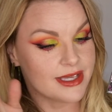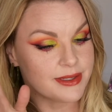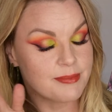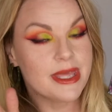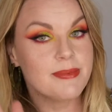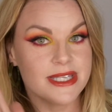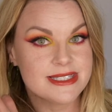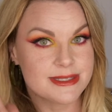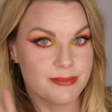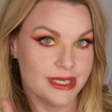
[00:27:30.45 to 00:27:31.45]
Maybe
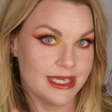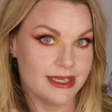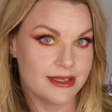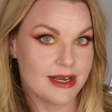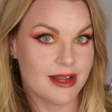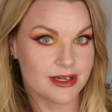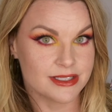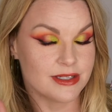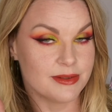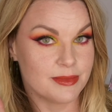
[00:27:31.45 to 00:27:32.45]
it's me not
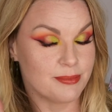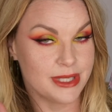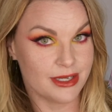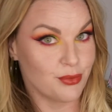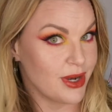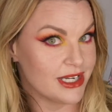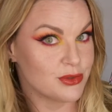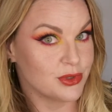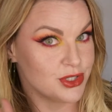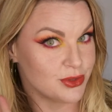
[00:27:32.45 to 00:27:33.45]
being
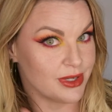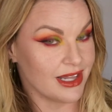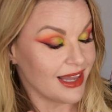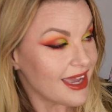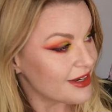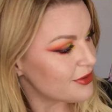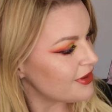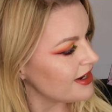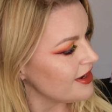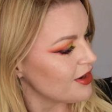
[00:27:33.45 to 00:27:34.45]
great doing a
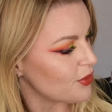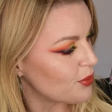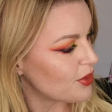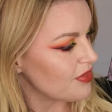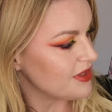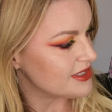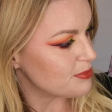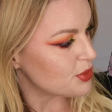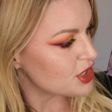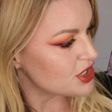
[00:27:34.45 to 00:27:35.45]
liner or these
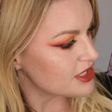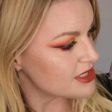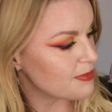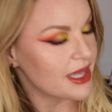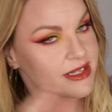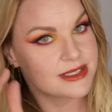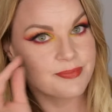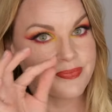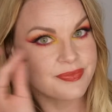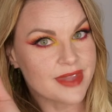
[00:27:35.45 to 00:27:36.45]
brushes, but
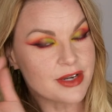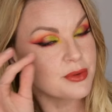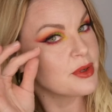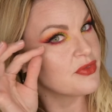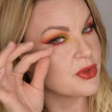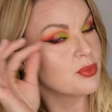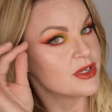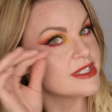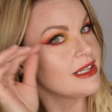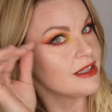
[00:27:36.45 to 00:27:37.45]
I don't know if it
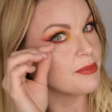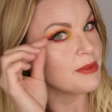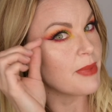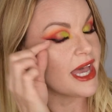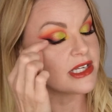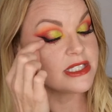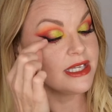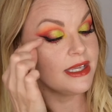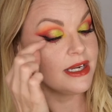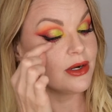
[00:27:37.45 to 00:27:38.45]
was a little bit patchy
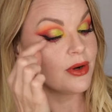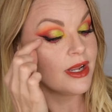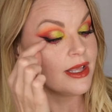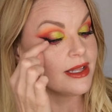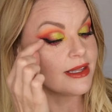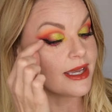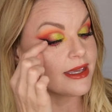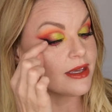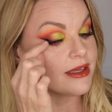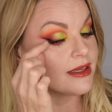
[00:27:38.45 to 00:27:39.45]
here,
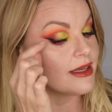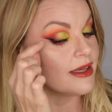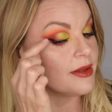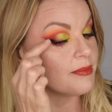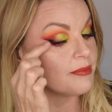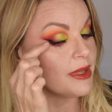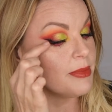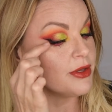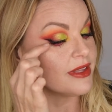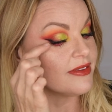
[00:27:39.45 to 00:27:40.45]
like
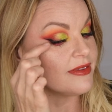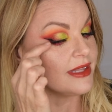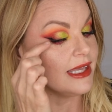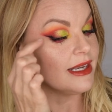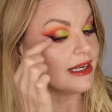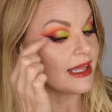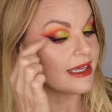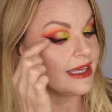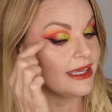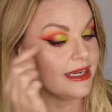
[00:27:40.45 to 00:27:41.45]
maybe you can see it
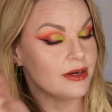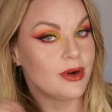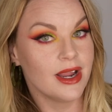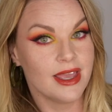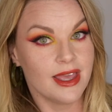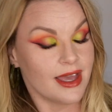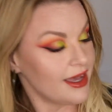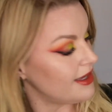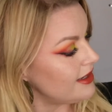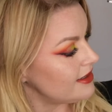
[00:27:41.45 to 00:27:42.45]
like here.
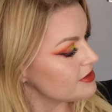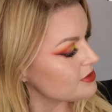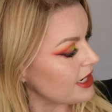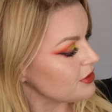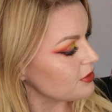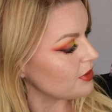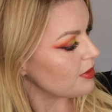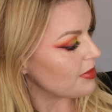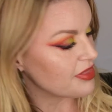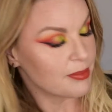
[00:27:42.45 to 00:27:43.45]
So I don't know
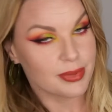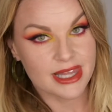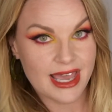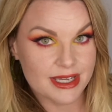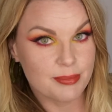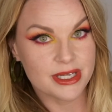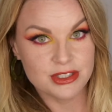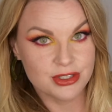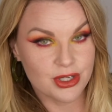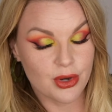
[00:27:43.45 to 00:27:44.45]
about the black,
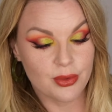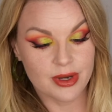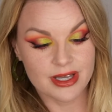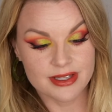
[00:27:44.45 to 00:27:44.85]
but you know,